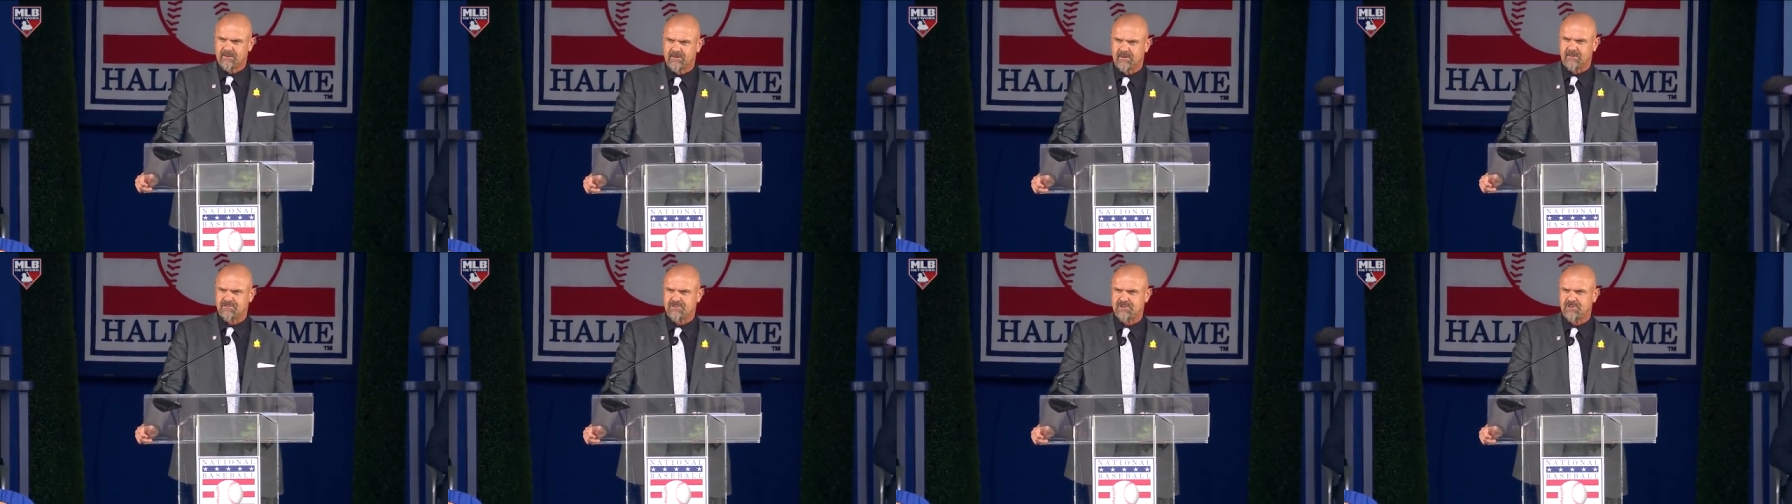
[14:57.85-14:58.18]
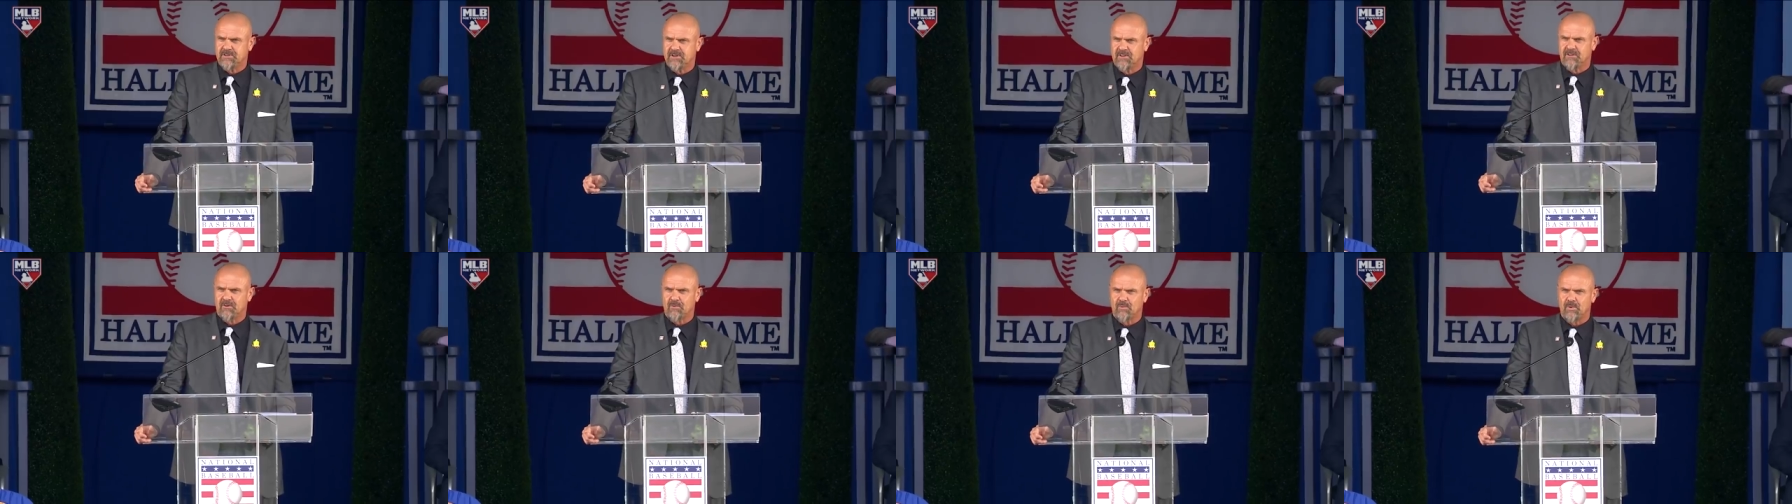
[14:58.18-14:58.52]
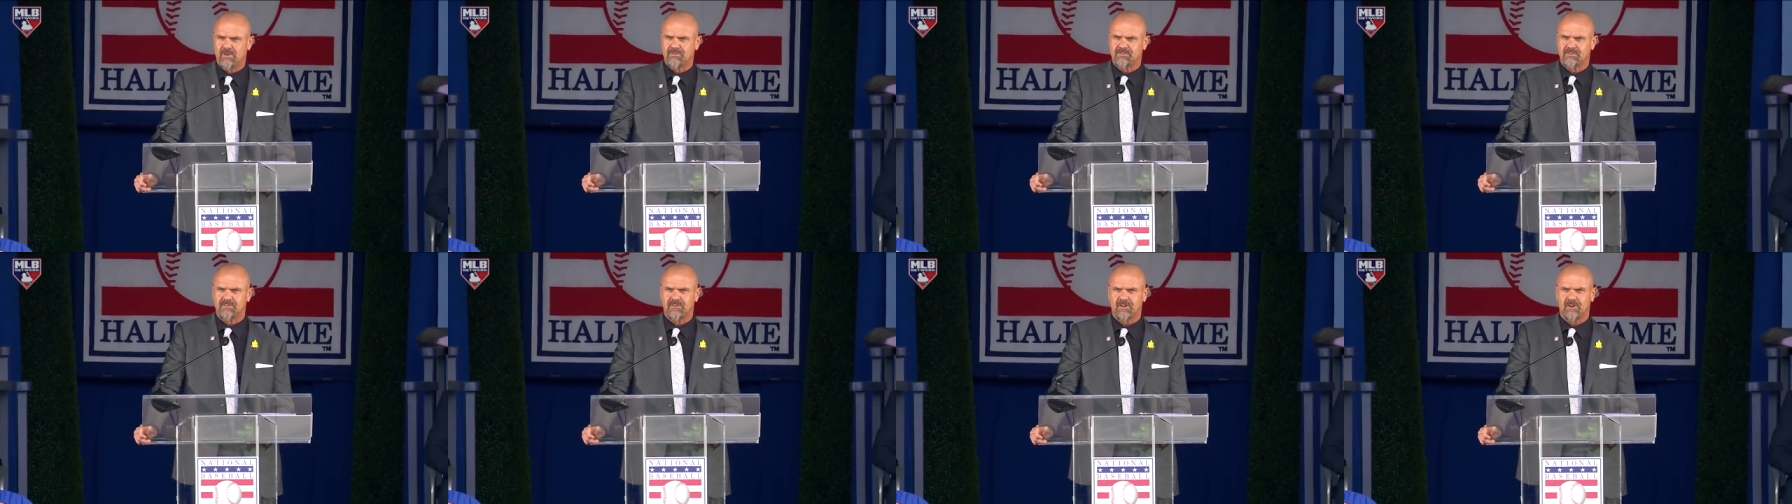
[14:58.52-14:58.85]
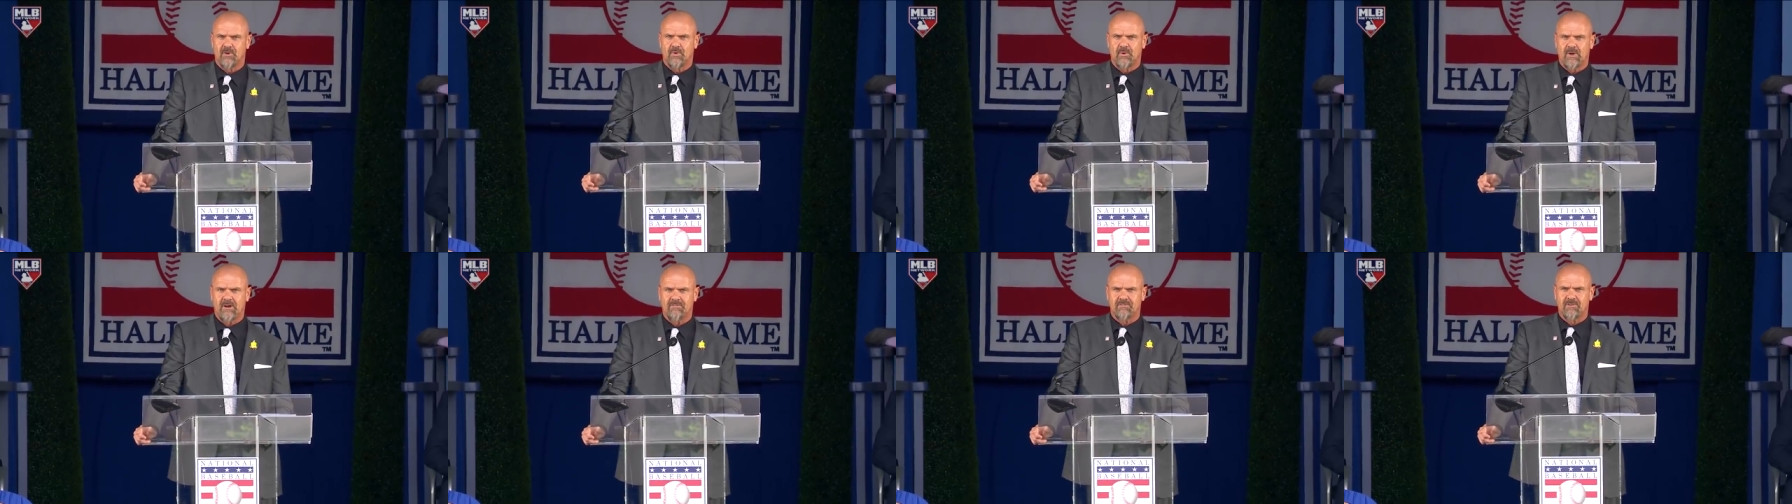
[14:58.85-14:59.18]
gives you another reason to
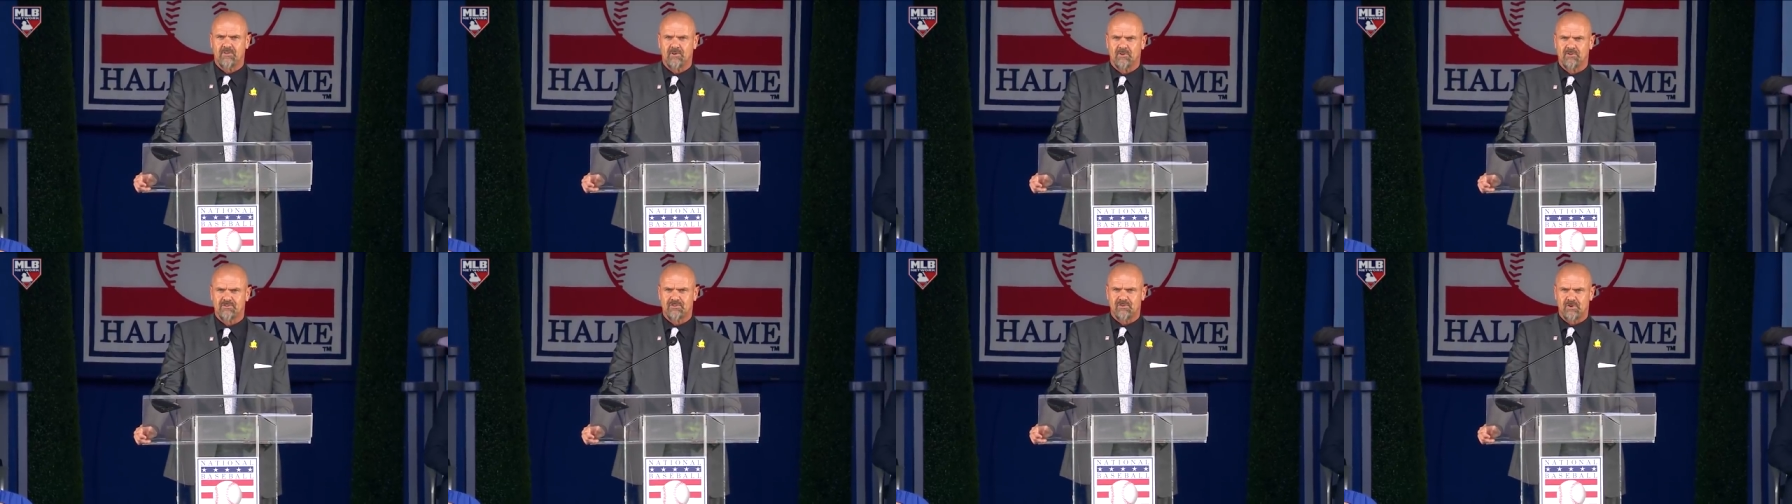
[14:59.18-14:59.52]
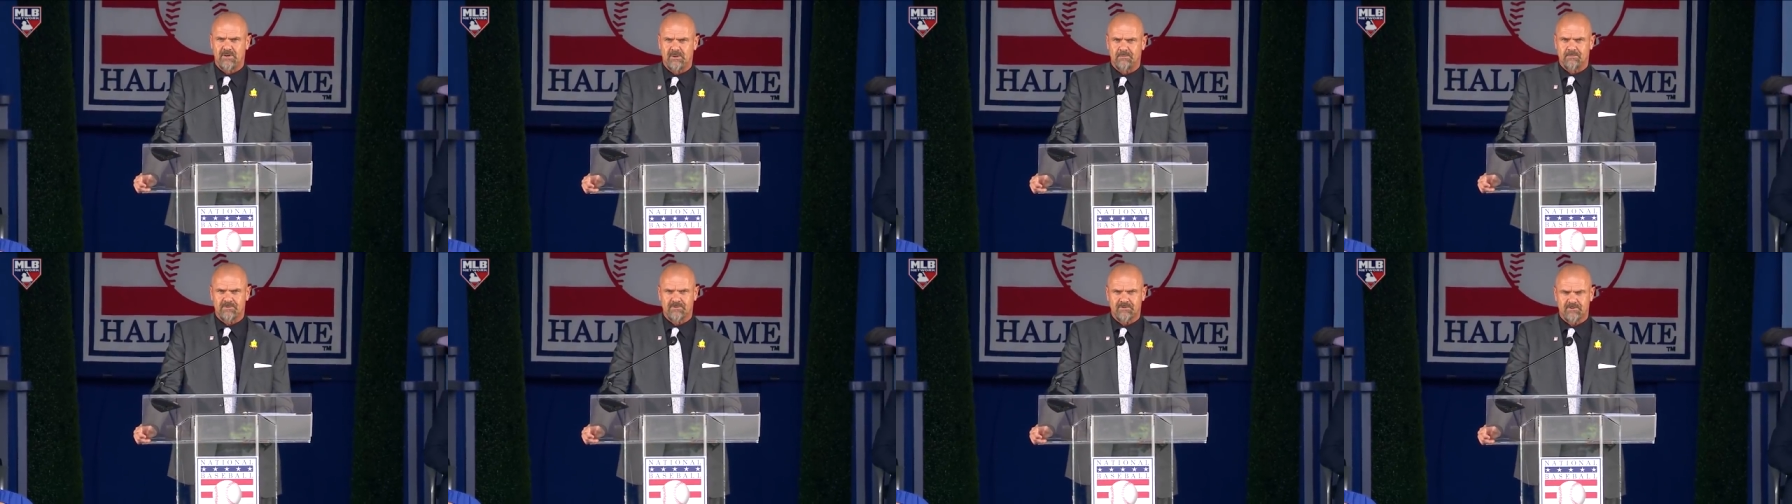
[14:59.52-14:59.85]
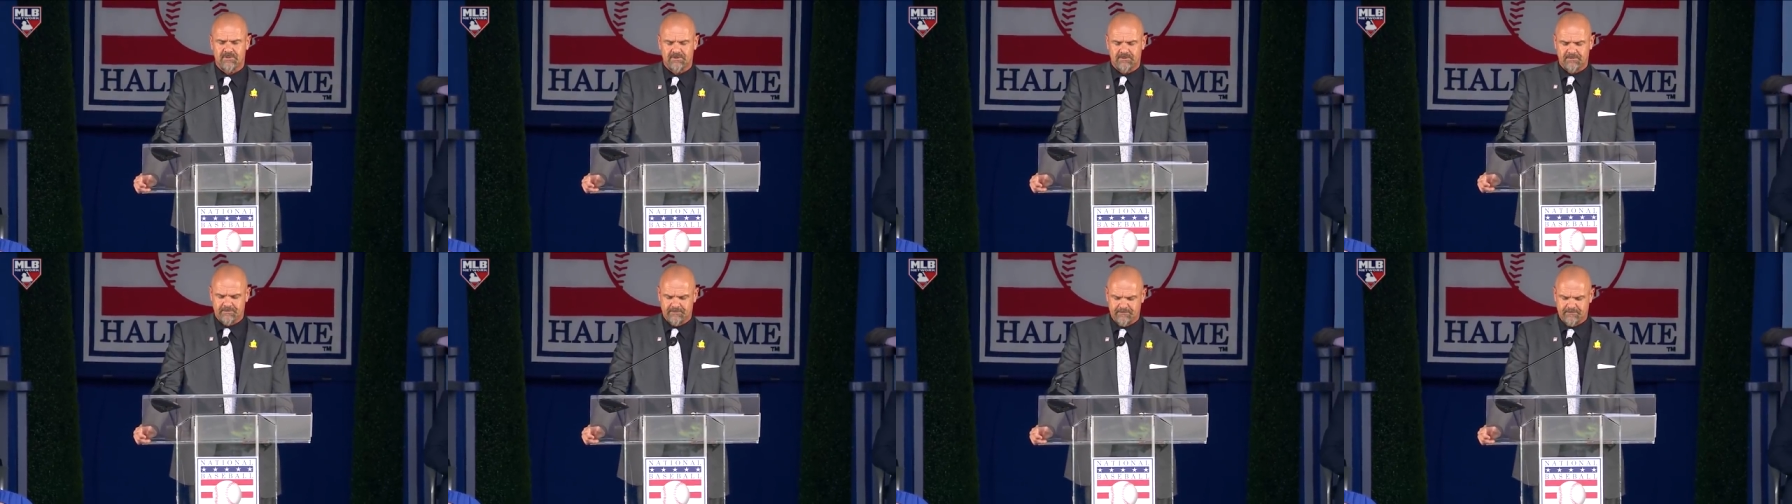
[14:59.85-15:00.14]
go after those dreams.